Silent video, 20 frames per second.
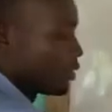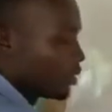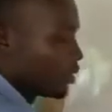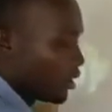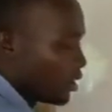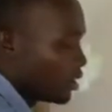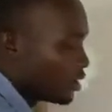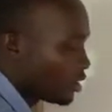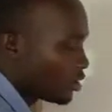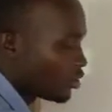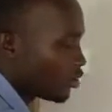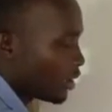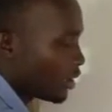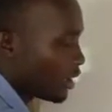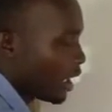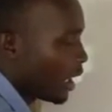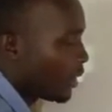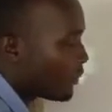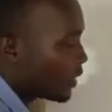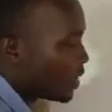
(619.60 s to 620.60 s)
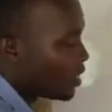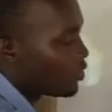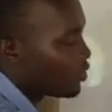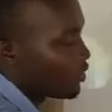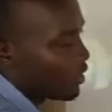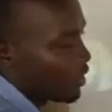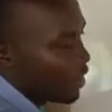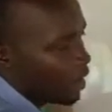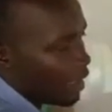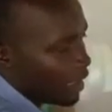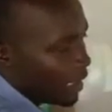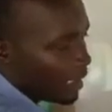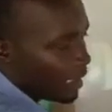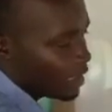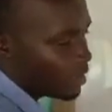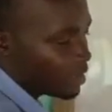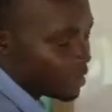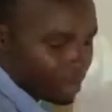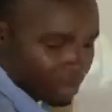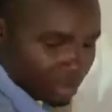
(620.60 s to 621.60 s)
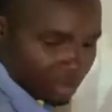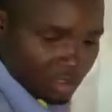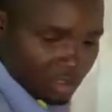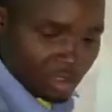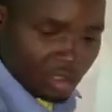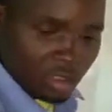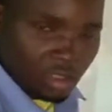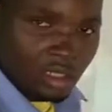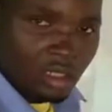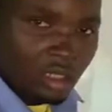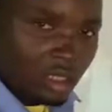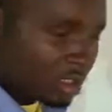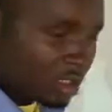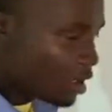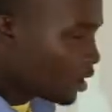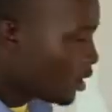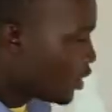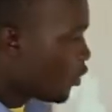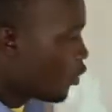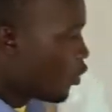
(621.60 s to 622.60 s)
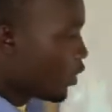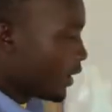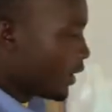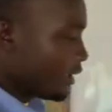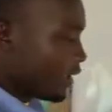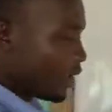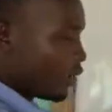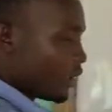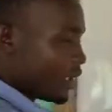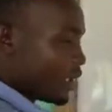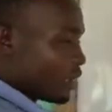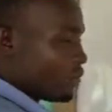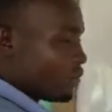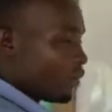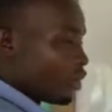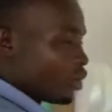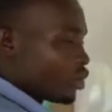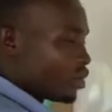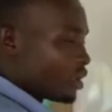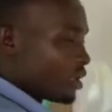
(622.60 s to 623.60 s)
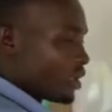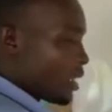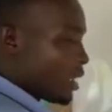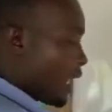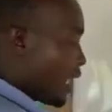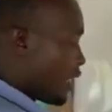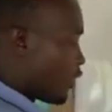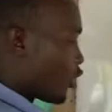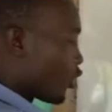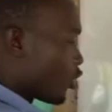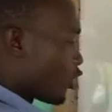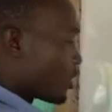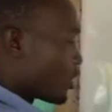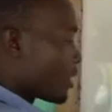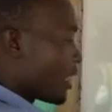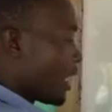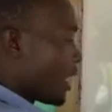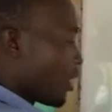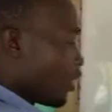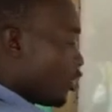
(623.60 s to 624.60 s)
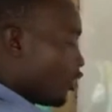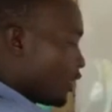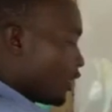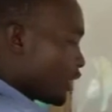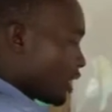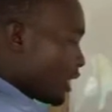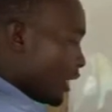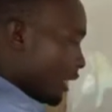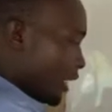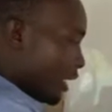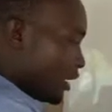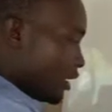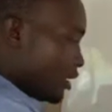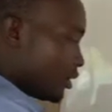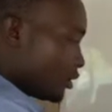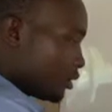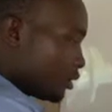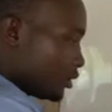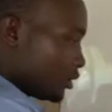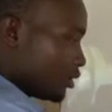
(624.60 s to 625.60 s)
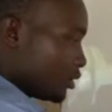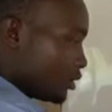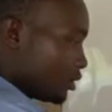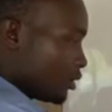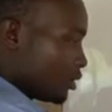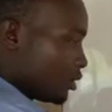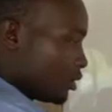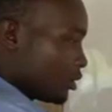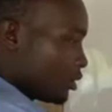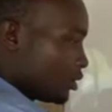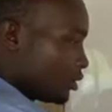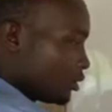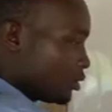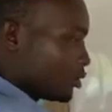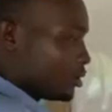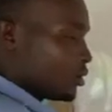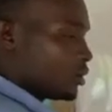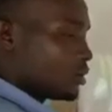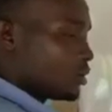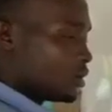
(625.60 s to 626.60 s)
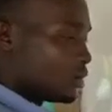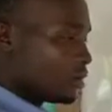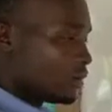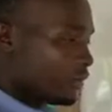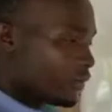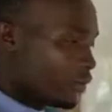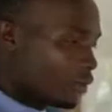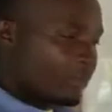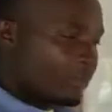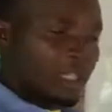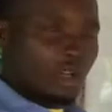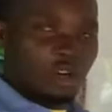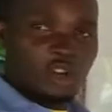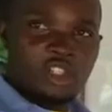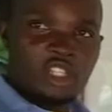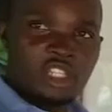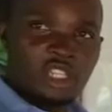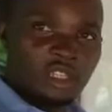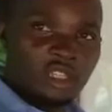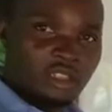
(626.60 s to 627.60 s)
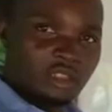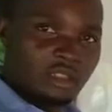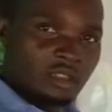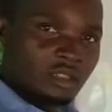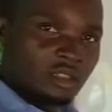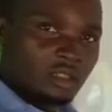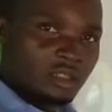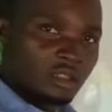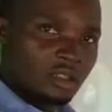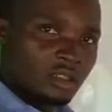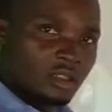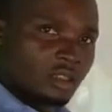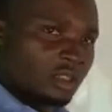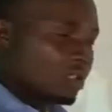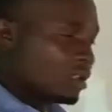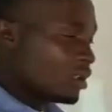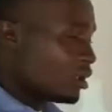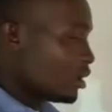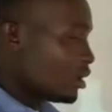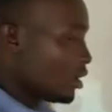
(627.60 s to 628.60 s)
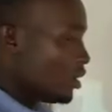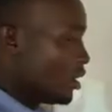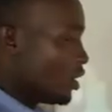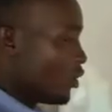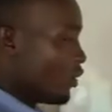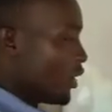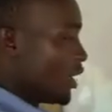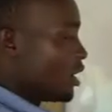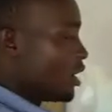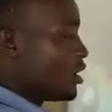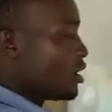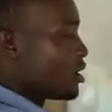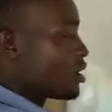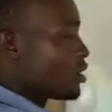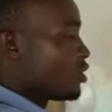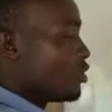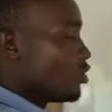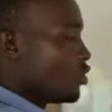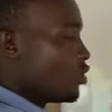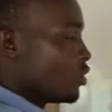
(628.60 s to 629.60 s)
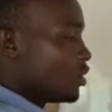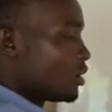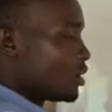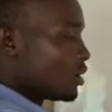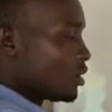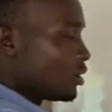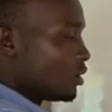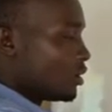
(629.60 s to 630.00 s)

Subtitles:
This is what happens with the currents. When the wind blows across a cold current from the ocean, the wind is cooled.